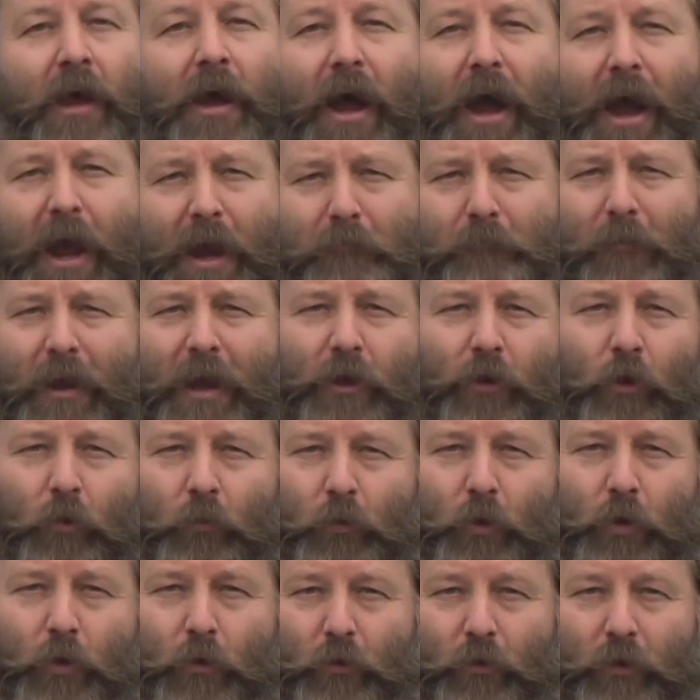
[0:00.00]
I'm Michael
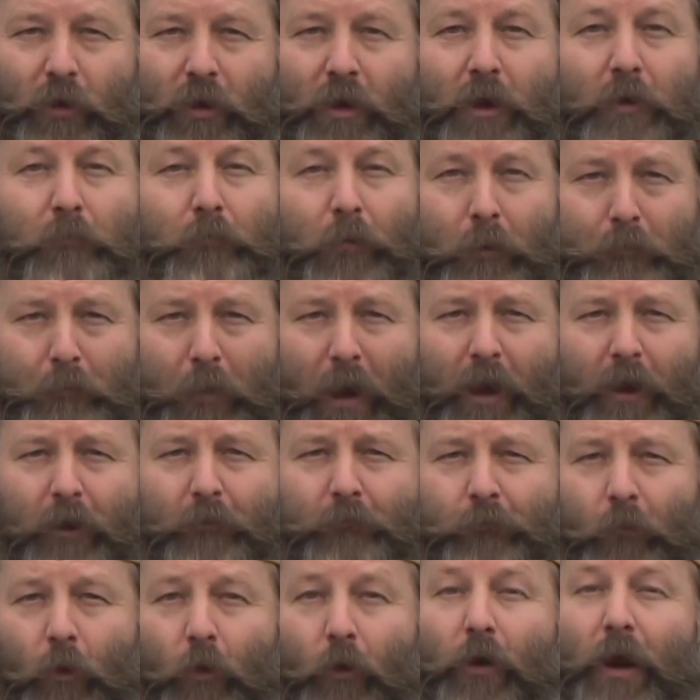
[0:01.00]
Rood.
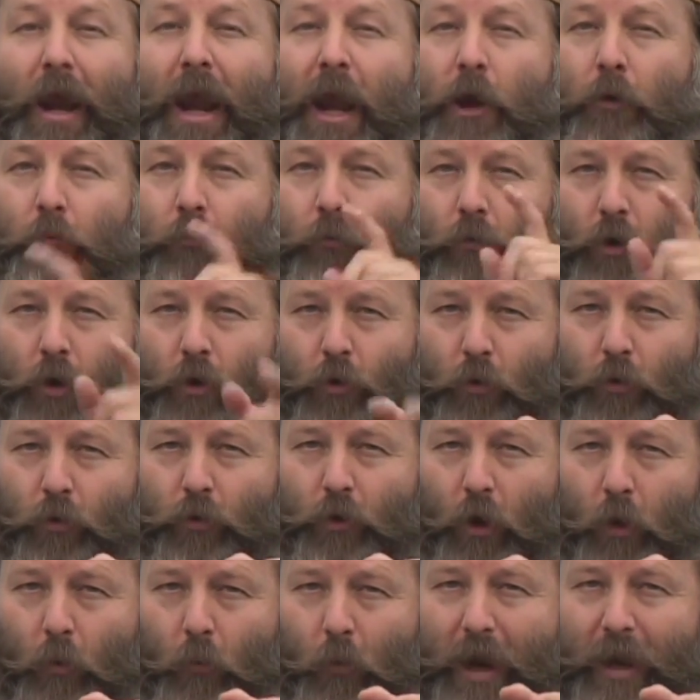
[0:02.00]
Prepare for a
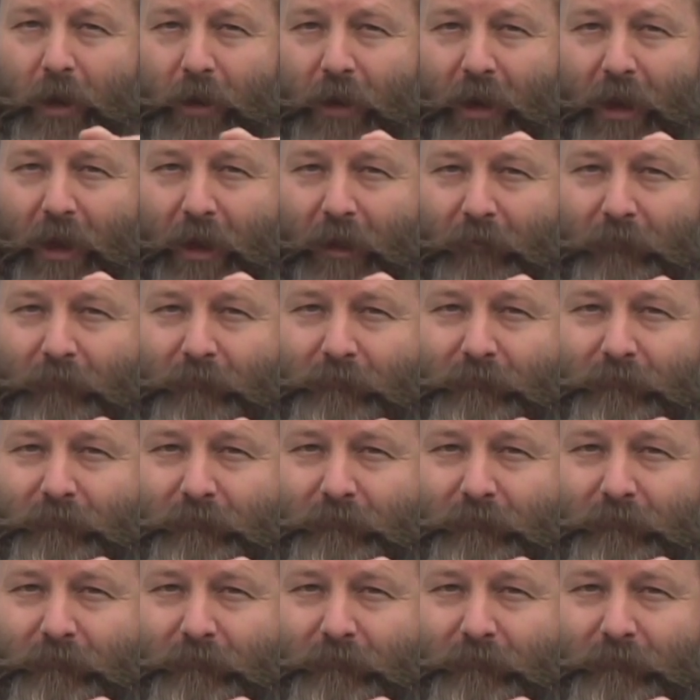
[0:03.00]
rude awakening.